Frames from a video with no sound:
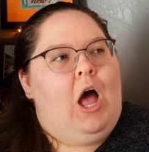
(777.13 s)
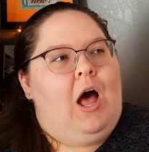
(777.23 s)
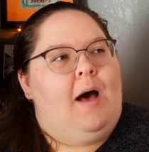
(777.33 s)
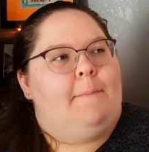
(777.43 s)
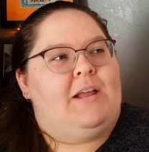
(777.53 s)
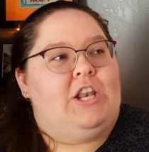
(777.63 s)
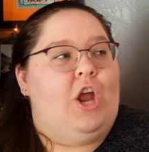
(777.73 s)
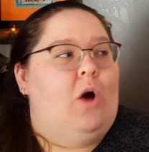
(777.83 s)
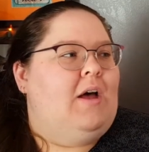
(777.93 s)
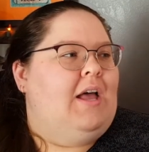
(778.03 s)
But
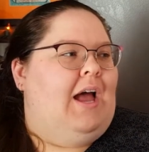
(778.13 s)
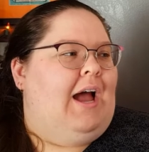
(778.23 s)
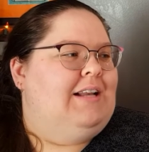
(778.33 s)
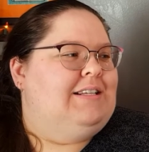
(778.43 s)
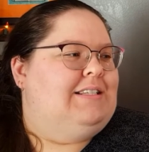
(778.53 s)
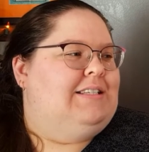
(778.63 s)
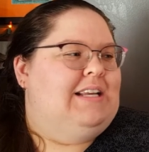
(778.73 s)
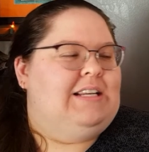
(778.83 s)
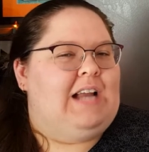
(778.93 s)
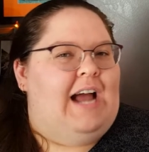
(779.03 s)
Noah I
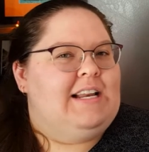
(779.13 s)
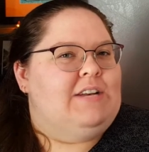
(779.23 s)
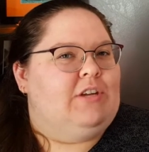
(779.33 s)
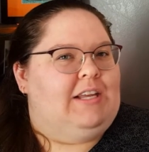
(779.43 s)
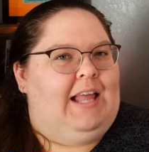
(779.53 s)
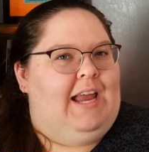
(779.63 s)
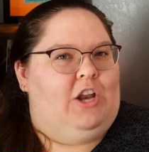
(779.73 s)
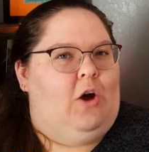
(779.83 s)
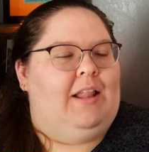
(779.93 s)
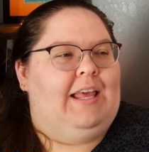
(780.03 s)
didn't really like
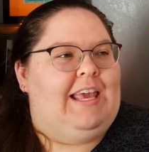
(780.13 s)
Noah.